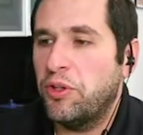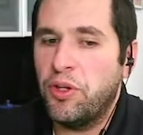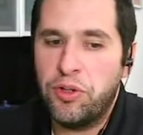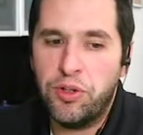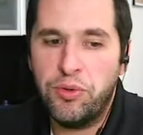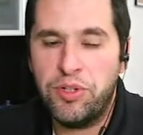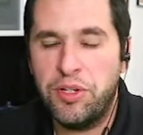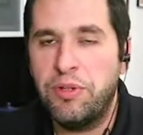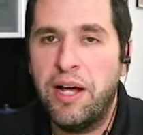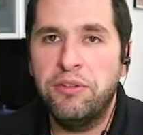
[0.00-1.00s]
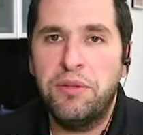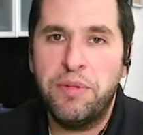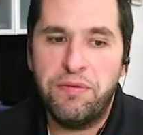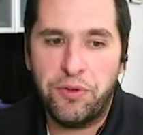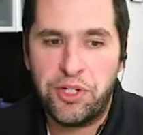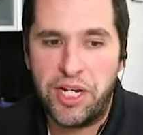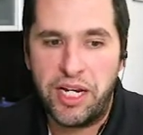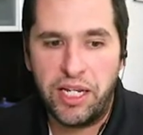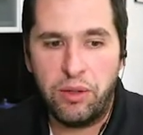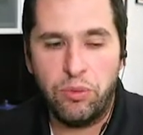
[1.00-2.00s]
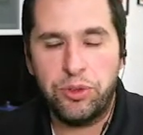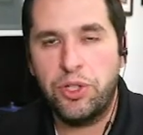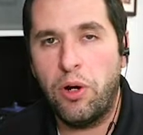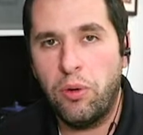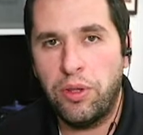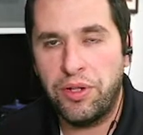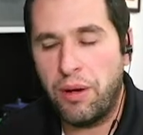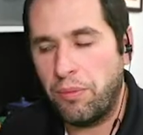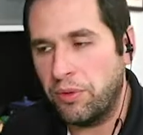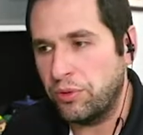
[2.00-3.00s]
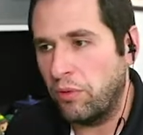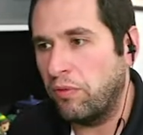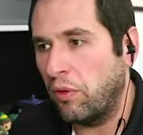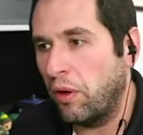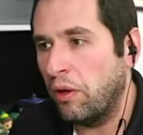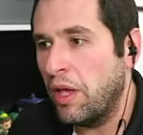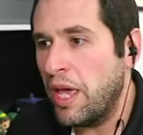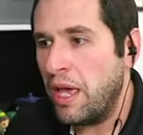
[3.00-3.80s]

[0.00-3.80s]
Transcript: you you yelled at me for cheating, and we'll show the numbers overall.